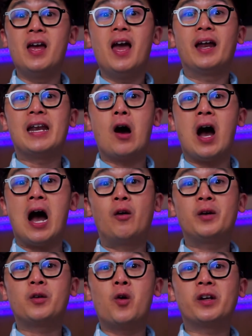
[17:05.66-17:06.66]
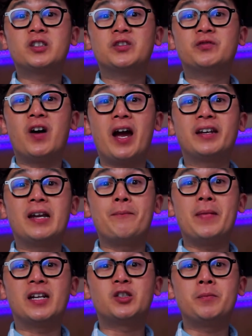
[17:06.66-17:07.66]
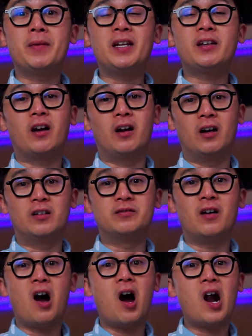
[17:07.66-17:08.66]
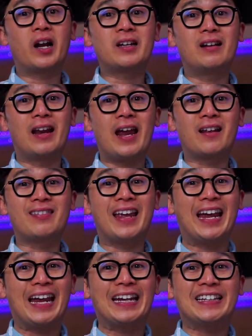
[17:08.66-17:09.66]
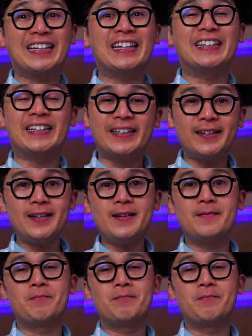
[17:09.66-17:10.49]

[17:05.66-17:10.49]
Now, how are we going to find the measurement of arc length AED?